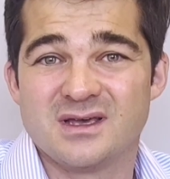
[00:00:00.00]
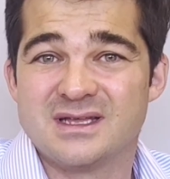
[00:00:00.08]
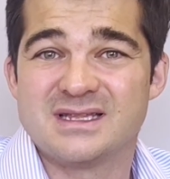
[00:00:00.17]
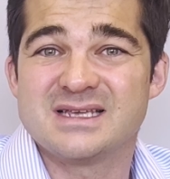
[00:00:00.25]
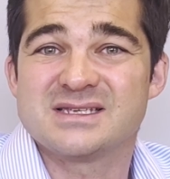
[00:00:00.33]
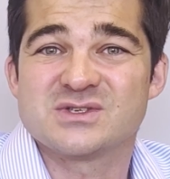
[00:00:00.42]

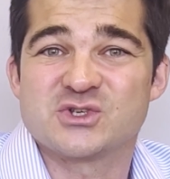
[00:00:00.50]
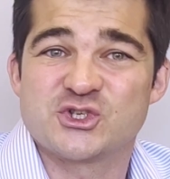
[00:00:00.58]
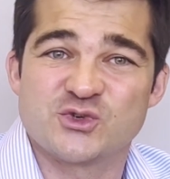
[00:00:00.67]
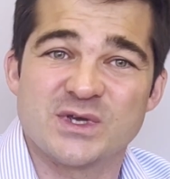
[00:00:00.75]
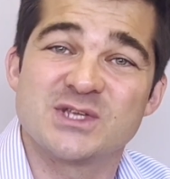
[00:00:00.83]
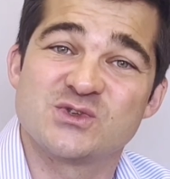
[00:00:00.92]
This is a
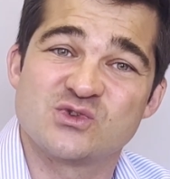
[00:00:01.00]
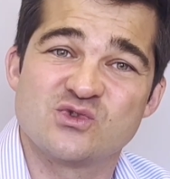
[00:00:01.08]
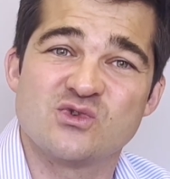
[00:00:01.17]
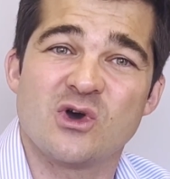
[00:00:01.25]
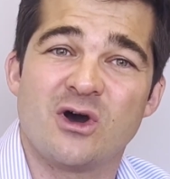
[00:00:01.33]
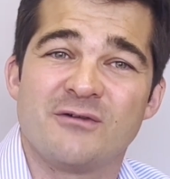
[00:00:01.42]
trick
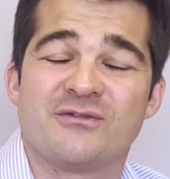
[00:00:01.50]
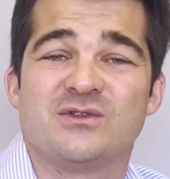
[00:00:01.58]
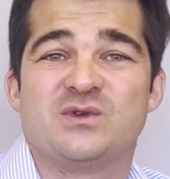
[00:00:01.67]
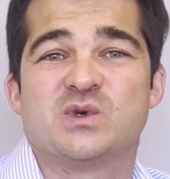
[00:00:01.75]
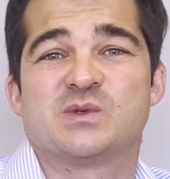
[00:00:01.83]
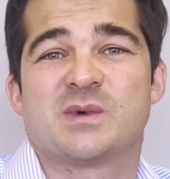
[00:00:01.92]
too
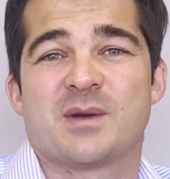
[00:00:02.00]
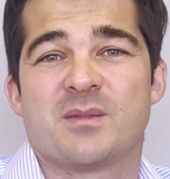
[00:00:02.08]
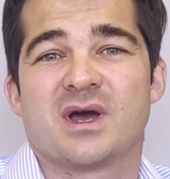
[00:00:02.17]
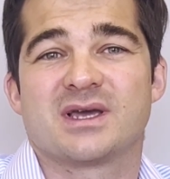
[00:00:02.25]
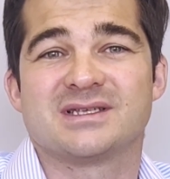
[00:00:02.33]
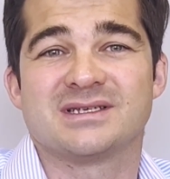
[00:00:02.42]
often used by
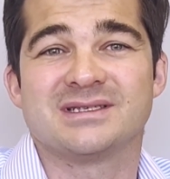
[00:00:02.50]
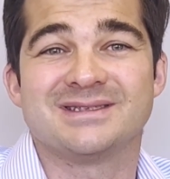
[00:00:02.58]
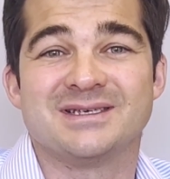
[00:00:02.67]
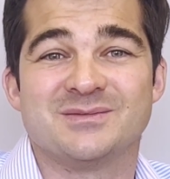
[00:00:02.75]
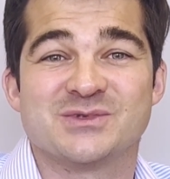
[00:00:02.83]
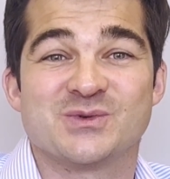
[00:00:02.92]
marketing
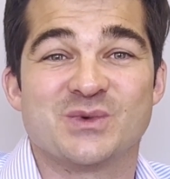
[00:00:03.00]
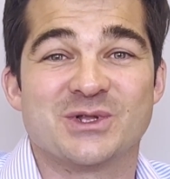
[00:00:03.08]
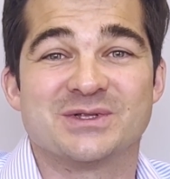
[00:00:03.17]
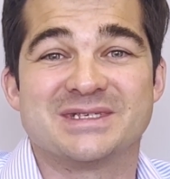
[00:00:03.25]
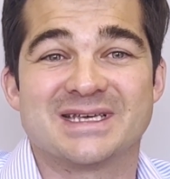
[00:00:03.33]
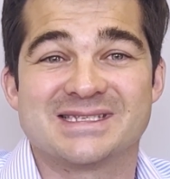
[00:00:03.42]
teams
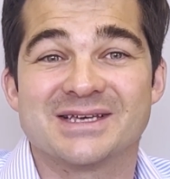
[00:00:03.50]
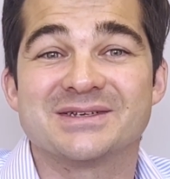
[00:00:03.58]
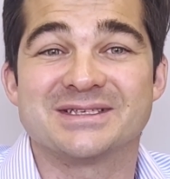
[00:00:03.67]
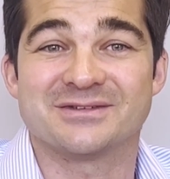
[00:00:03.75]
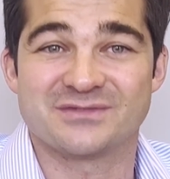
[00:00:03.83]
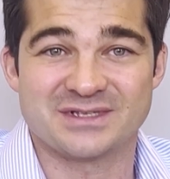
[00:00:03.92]
without the
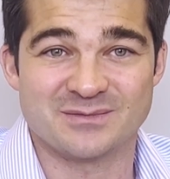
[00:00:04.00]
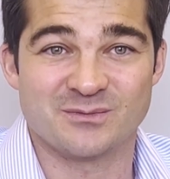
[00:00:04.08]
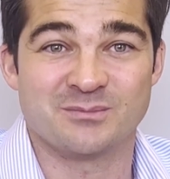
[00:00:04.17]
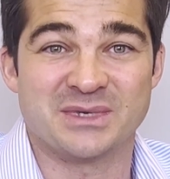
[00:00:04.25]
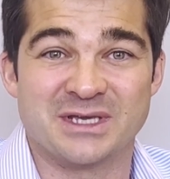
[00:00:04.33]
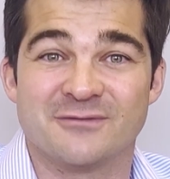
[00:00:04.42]
executive
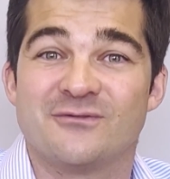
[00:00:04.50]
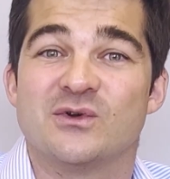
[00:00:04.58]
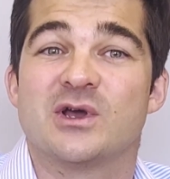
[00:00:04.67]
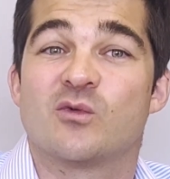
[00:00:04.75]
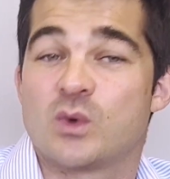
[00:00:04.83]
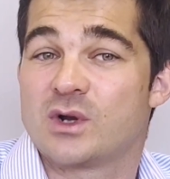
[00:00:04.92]
team being fully
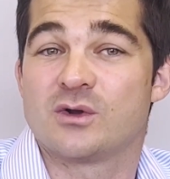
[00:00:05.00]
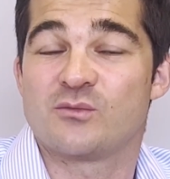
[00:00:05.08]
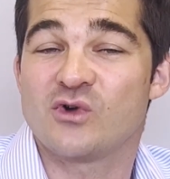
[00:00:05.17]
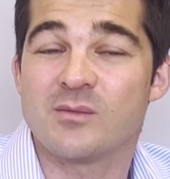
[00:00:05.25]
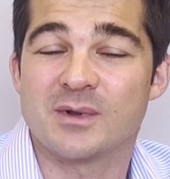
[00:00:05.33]
aware of the problem.